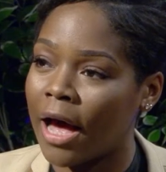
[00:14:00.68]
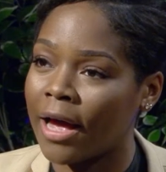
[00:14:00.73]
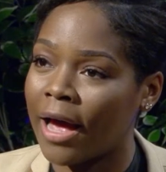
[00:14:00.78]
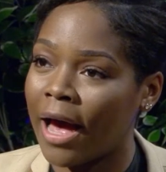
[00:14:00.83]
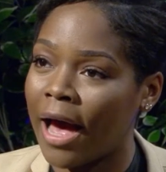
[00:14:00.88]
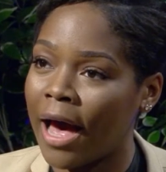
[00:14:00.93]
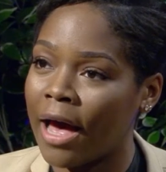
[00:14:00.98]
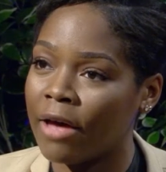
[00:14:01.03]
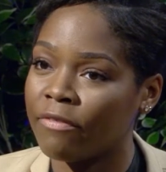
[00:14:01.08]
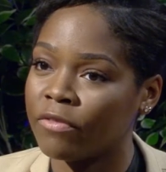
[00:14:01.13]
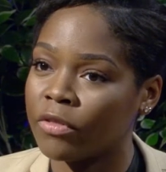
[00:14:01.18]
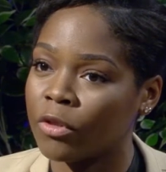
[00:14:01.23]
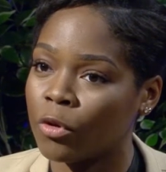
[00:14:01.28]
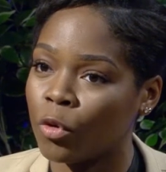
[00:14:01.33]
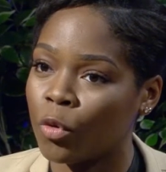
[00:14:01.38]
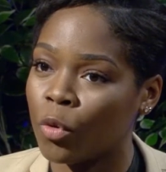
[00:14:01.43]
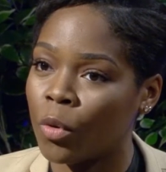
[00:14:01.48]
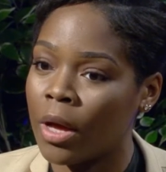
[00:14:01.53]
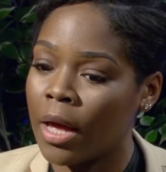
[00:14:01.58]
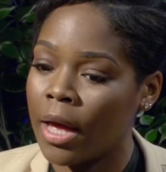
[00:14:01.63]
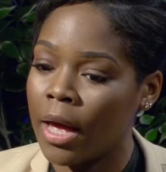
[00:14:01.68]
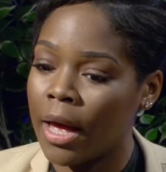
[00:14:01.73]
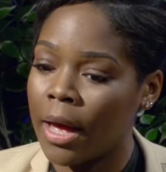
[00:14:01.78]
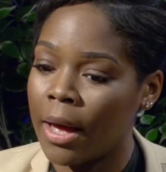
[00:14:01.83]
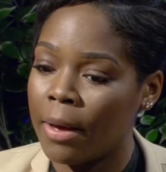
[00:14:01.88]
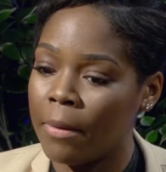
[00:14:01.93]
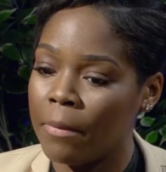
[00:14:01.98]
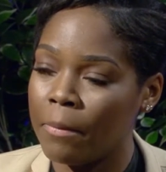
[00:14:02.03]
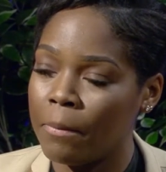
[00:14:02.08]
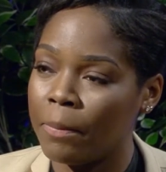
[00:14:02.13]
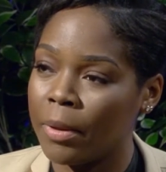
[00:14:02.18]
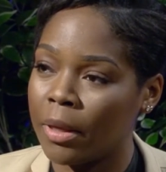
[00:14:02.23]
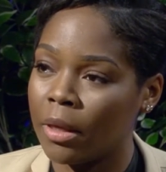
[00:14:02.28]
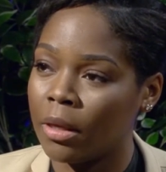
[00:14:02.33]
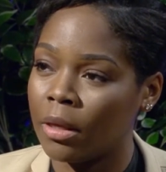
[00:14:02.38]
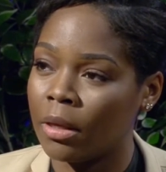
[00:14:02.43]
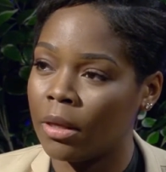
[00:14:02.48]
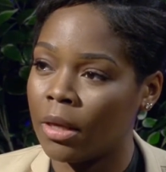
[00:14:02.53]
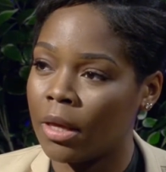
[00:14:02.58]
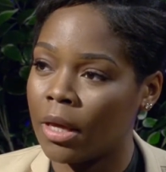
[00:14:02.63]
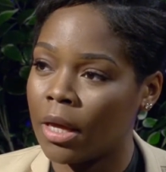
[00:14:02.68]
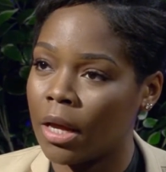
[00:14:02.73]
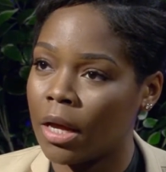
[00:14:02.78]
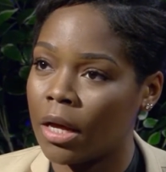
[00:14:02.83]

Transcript: I have to be